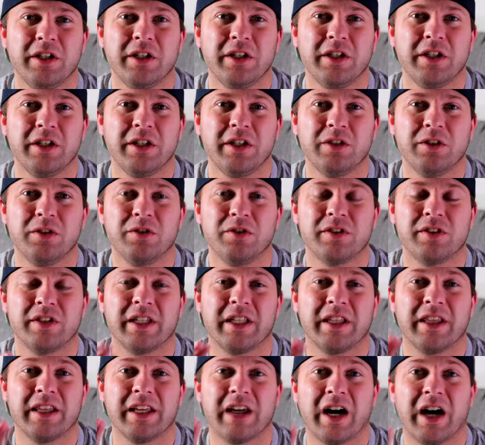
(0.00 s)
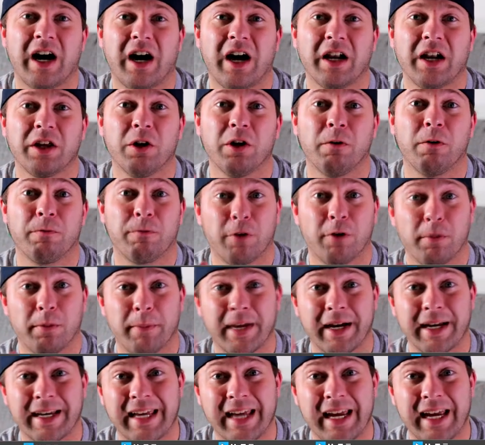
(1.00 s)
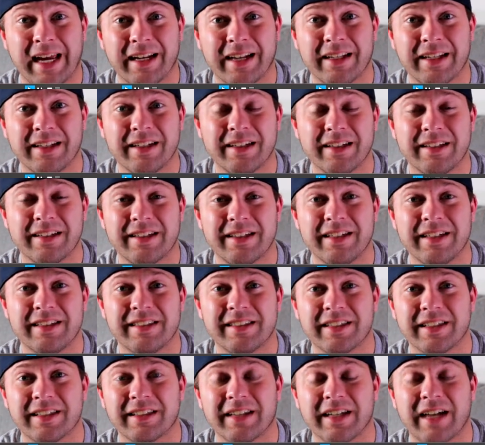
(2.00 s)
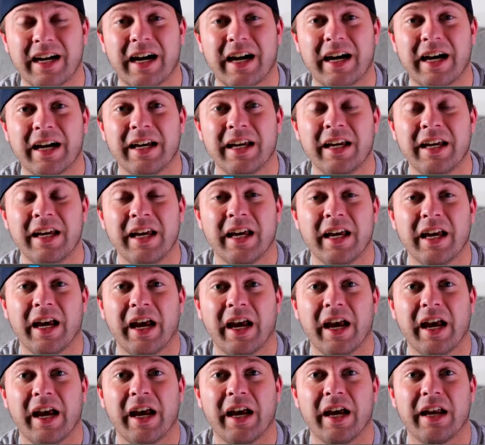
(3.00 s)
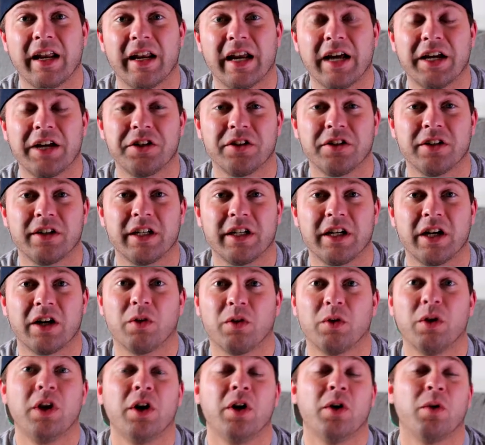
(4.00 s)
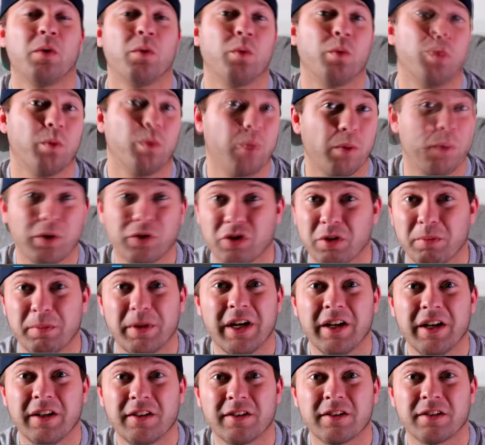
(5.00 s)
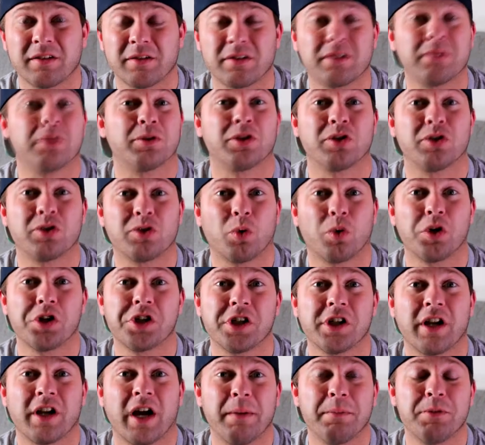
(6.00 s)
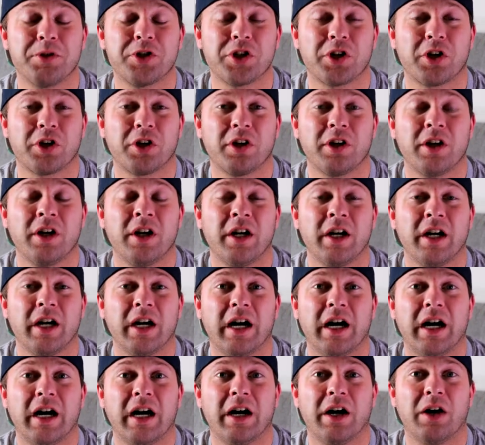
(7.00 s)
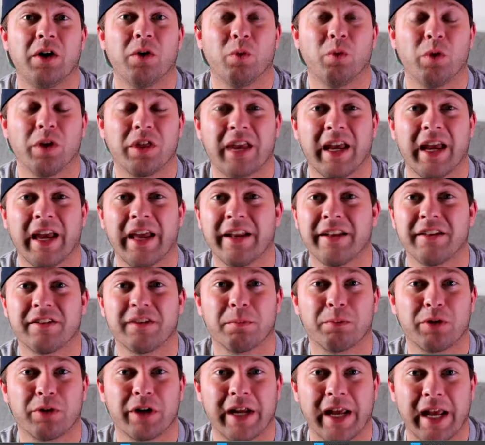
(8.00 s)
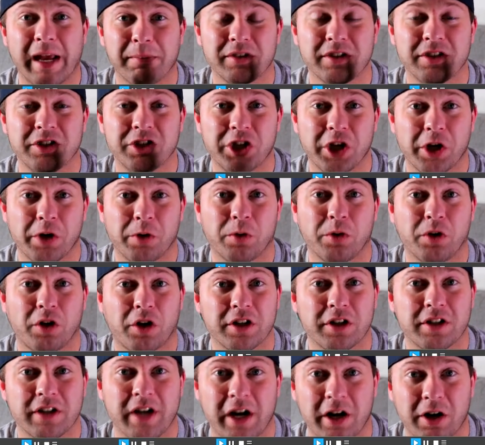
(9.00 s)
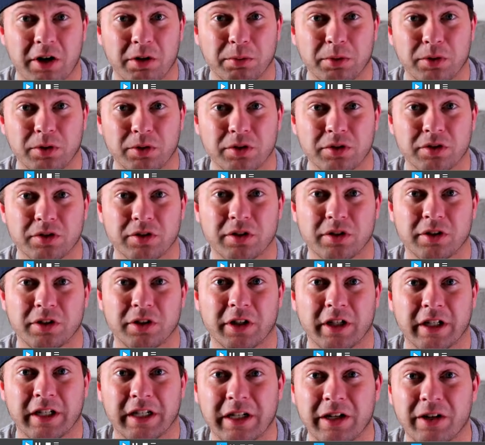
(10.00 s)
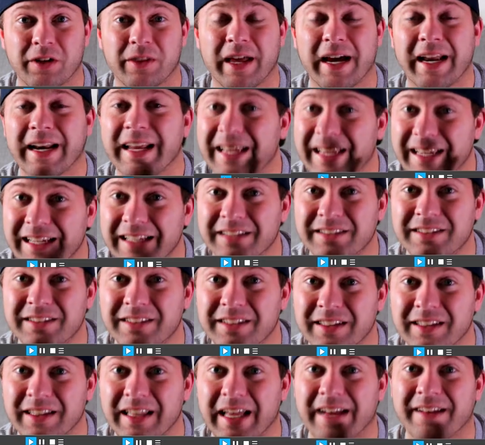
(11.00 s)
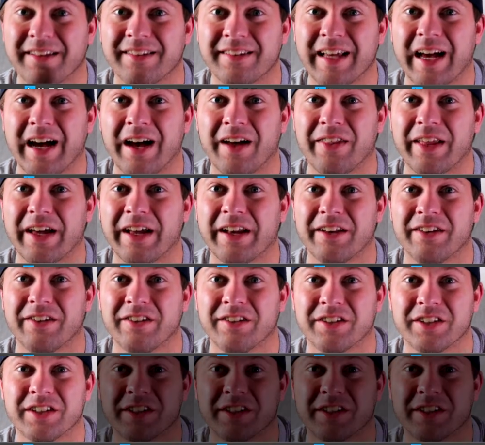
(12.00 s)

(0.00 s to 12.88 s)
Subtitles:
Using the audio from my Canon T6i, and as you can hear, some hiss, some distortion, I'm sure. With Canons, the preamps in general are terrible, so you're going to hear that hiss, that sound that's just...